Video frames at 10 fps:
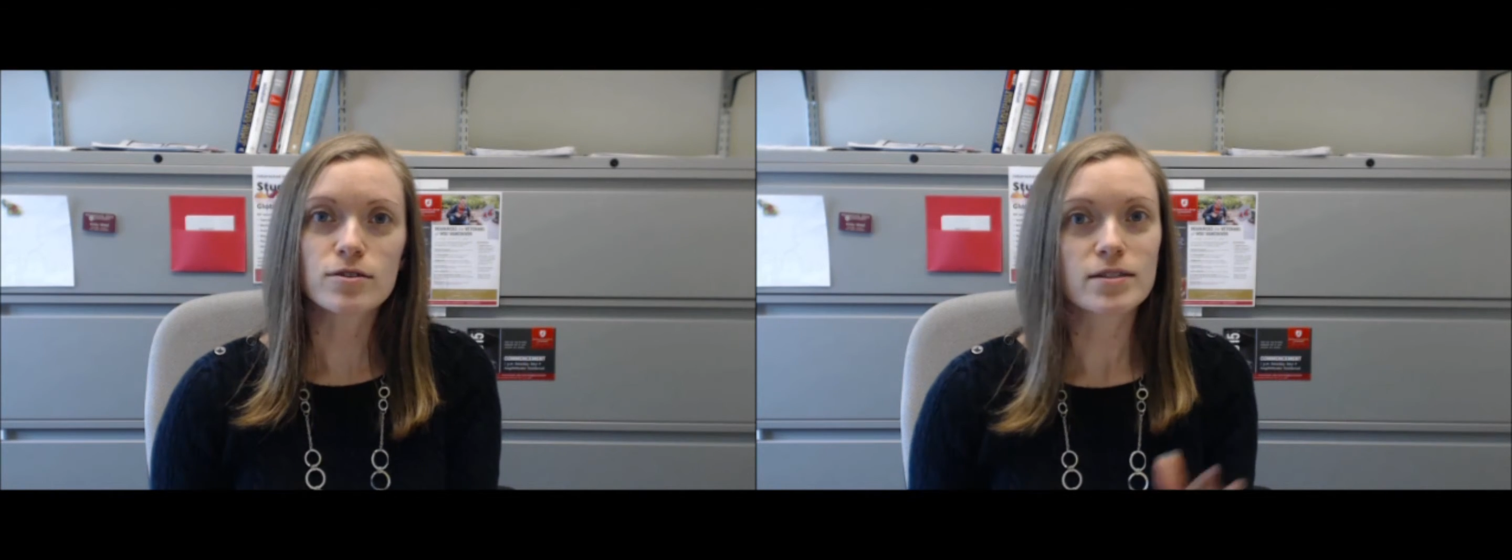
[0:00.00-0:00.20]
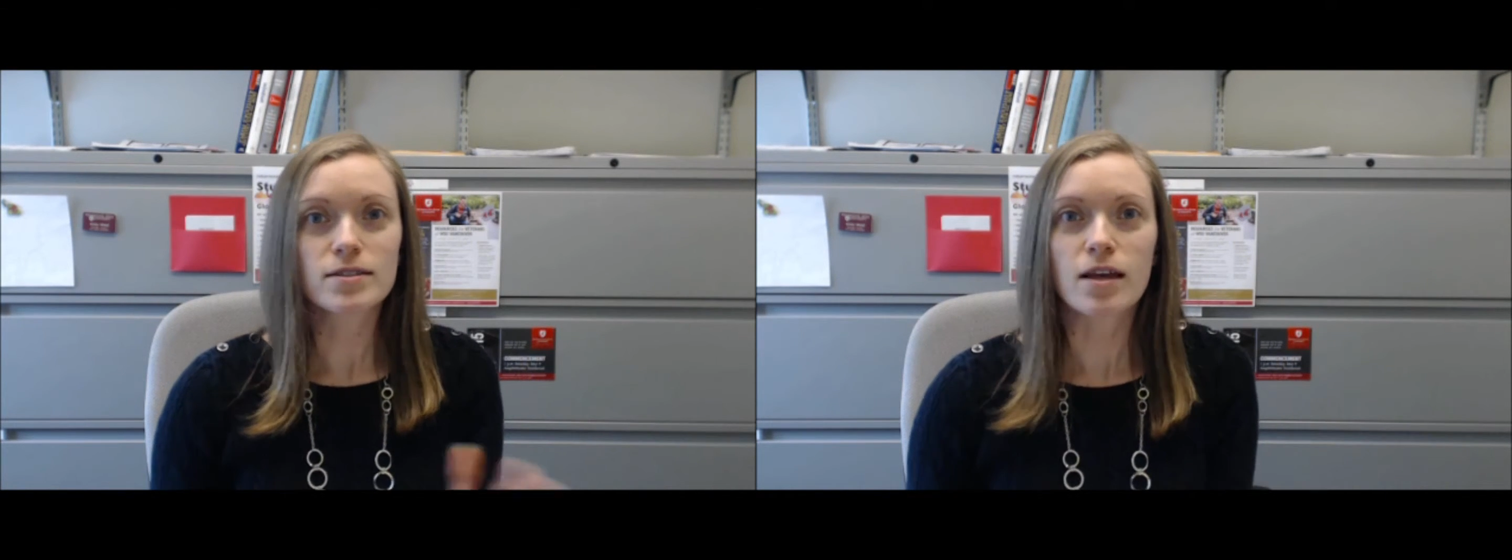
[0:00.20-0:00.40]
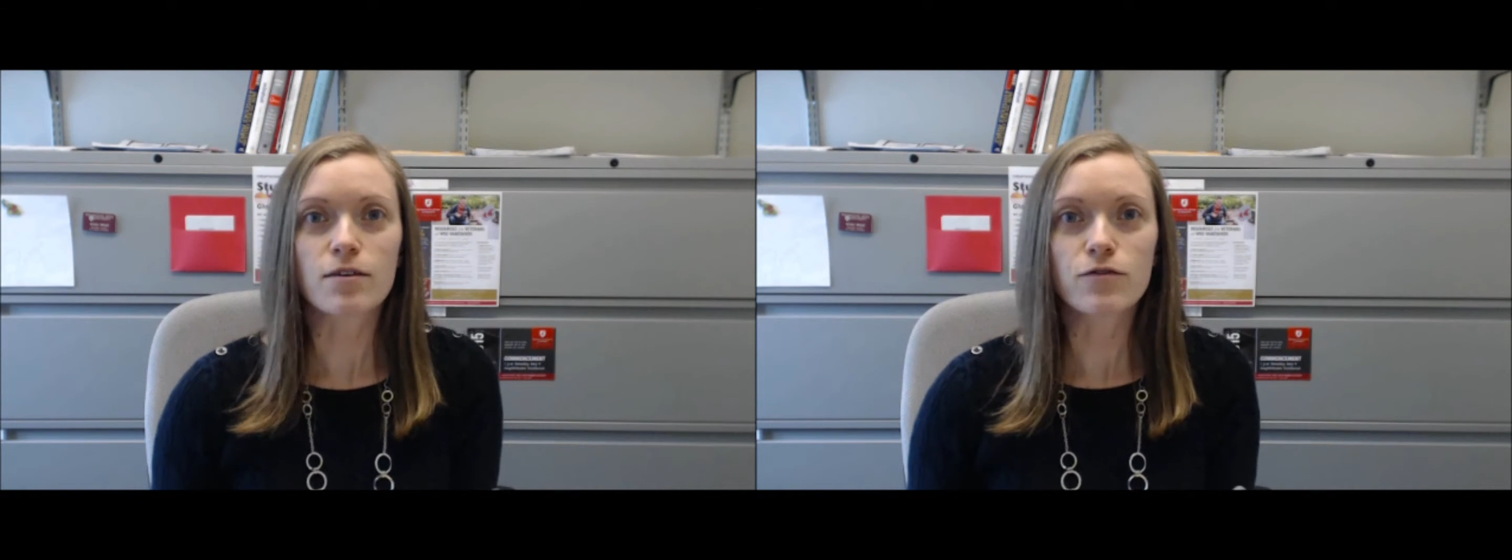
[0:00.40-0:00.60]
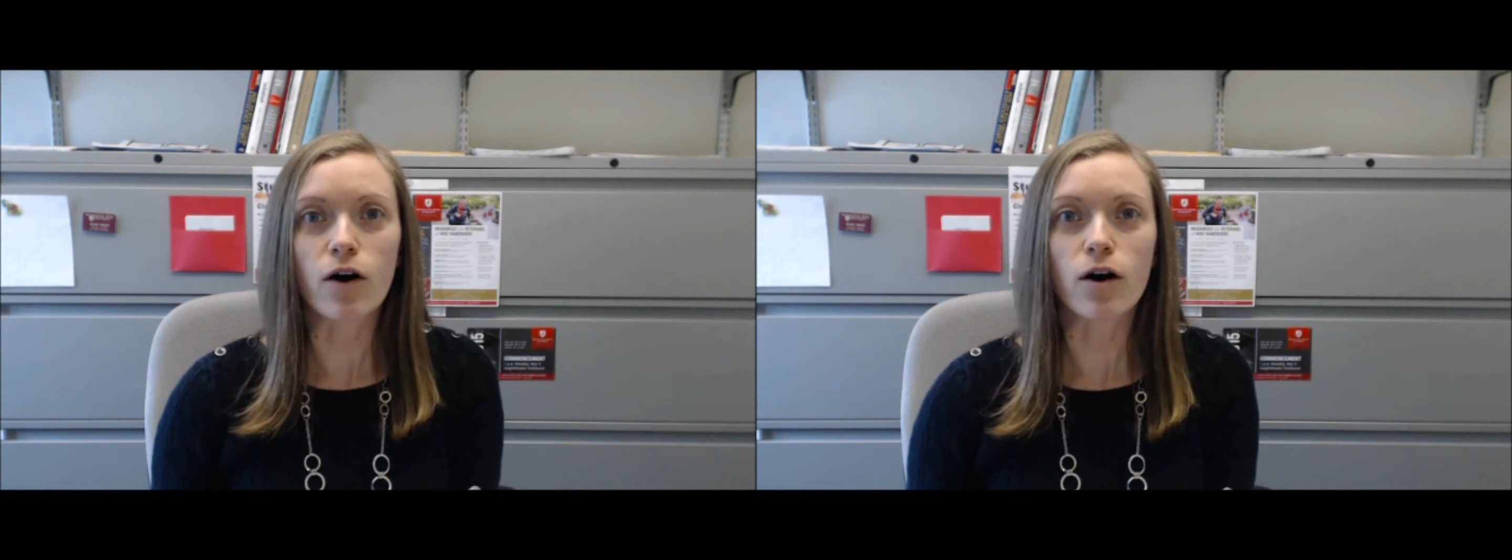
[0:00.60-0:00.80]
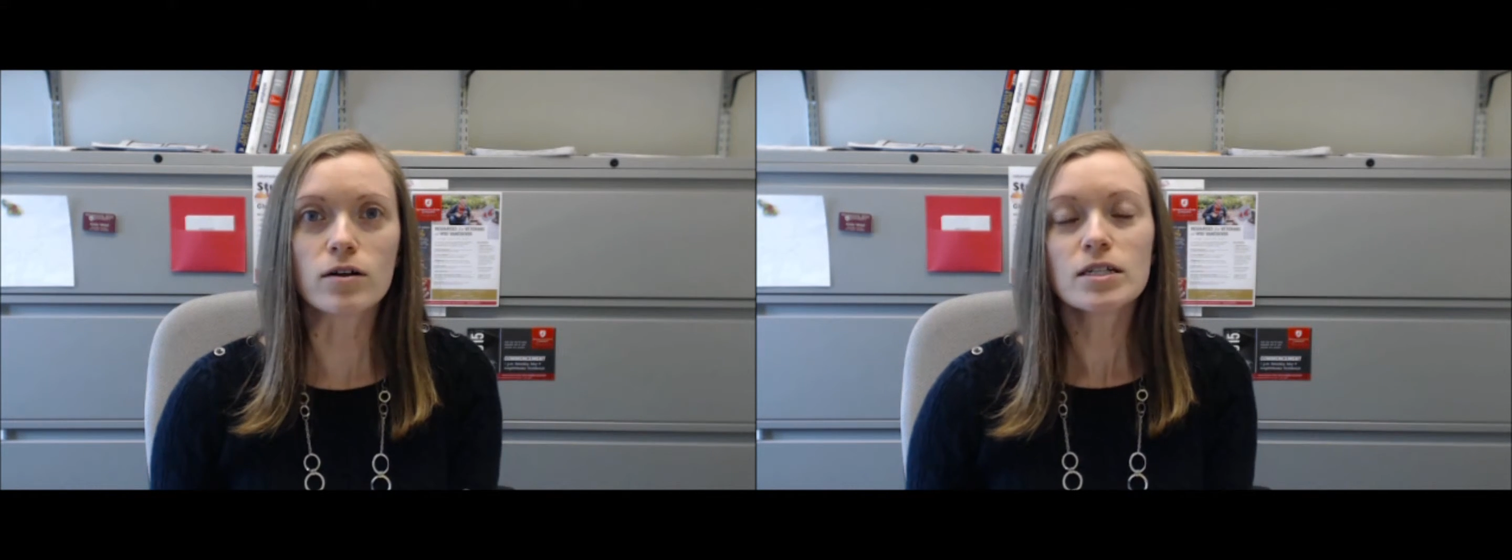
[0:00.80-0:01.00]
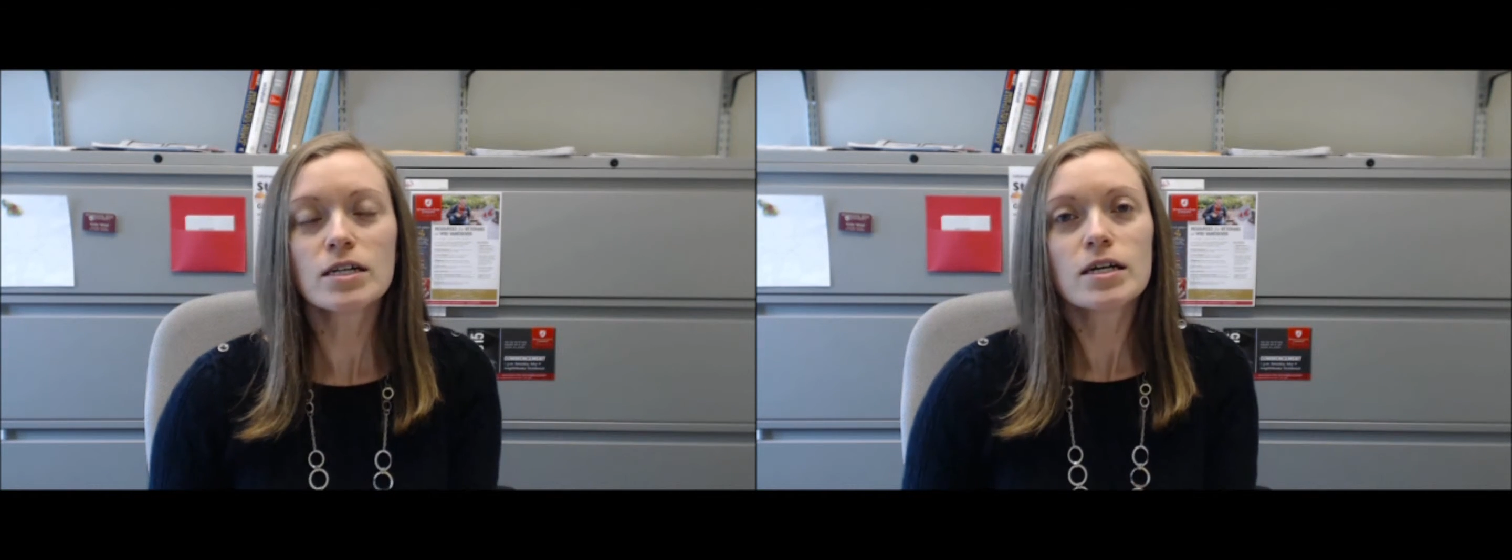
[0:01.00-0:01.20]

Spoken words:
let's say fall,